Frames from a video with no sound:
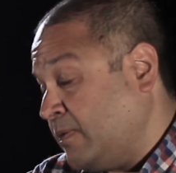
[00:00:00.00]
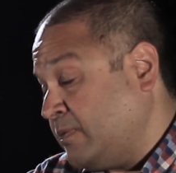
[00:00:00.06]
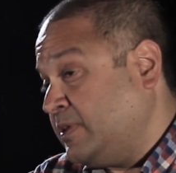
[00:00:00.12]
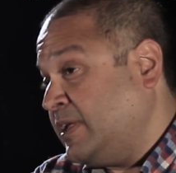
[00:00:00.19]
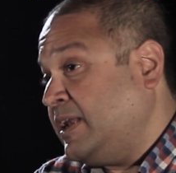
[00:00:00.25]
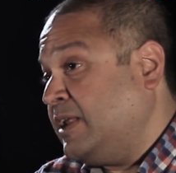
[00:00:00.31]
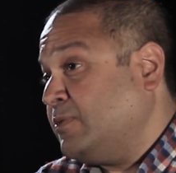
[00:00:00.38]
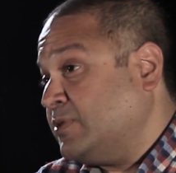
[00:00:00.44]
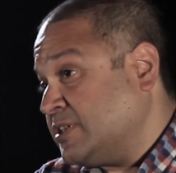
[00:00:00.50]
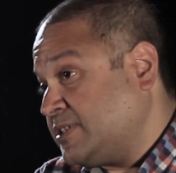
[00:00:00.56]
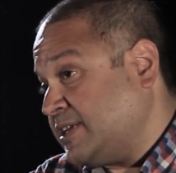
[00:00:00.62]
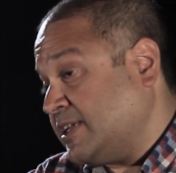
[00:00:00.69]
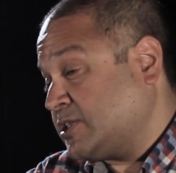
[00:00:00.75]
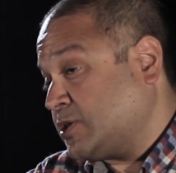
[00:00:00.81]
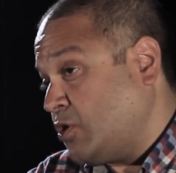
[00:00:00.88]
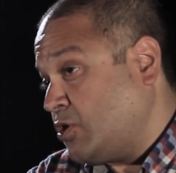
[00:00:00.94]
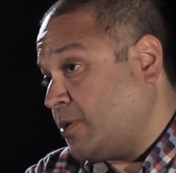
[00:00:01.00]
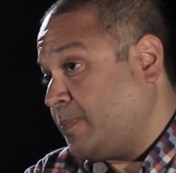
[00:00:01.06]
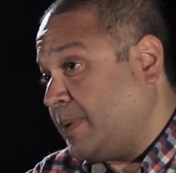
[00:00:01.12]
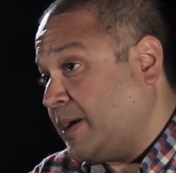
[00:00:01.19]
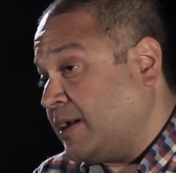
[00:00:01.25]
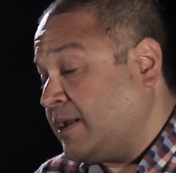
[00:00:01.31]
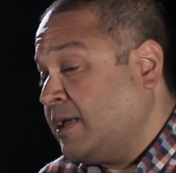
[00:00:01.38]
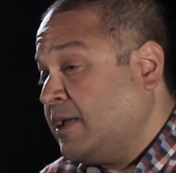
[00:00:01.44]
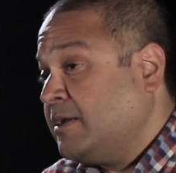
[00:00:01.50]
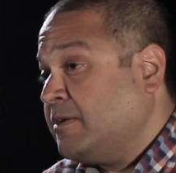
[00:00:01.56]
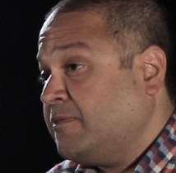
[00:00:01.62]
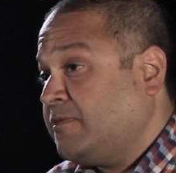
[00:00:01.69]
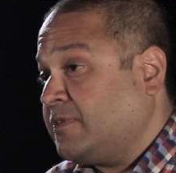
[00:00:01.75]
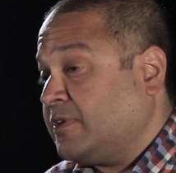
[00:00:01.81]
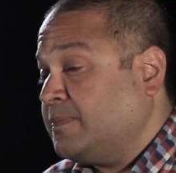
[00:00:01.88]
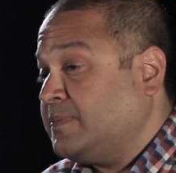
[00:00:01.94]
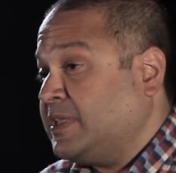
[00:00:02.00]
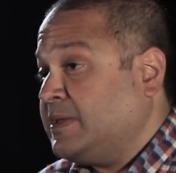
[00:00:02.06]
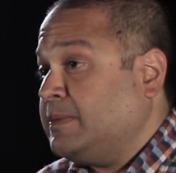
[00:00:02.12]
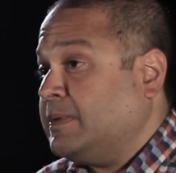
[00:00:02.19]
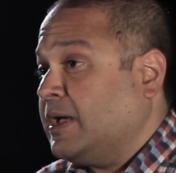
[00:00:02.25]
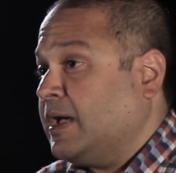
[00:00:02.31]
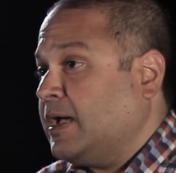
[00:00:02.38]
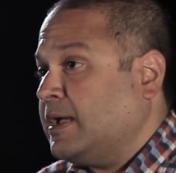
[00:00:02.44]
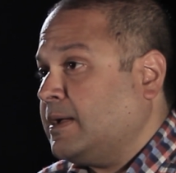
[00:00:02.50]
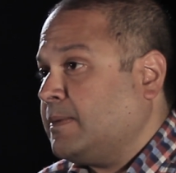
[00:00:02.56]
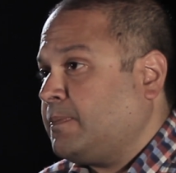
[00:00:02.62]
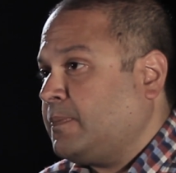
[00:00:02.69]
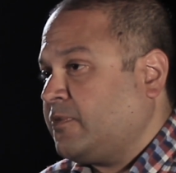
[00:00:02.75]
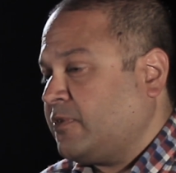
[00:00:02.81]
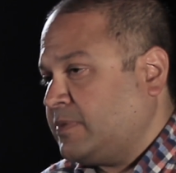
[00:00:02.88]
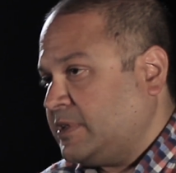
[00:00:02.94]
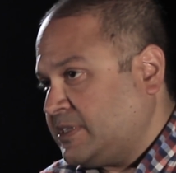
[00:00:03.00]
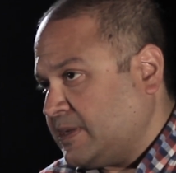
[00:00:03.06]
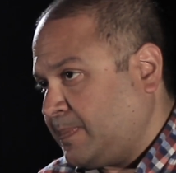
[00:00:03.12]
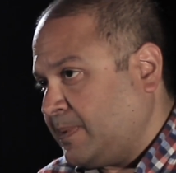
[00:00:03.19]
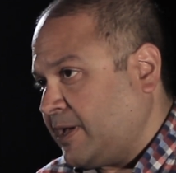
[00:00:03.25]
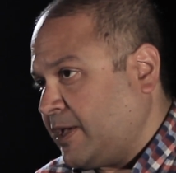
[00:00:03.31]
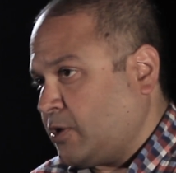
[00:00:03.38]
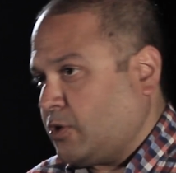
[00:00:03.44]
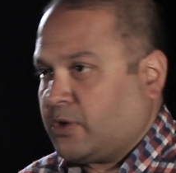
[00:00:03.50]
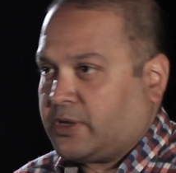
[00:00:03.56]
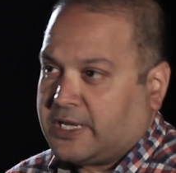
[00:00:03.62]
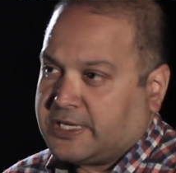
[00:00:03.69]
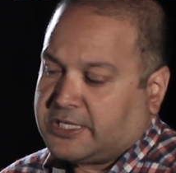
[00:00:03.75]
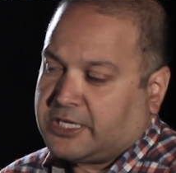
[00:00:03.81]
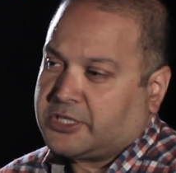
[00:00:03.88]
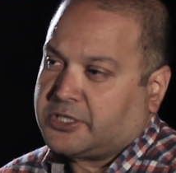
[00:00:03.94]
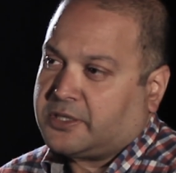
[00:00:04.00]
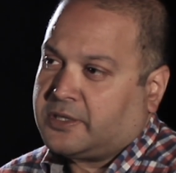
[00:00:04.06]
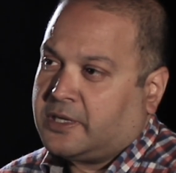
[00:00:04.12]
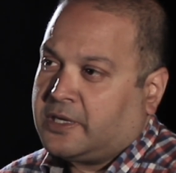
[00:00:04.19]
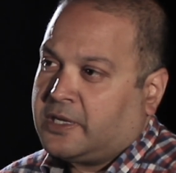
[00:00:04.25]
dealing with the sales counterpart from the supplier organization.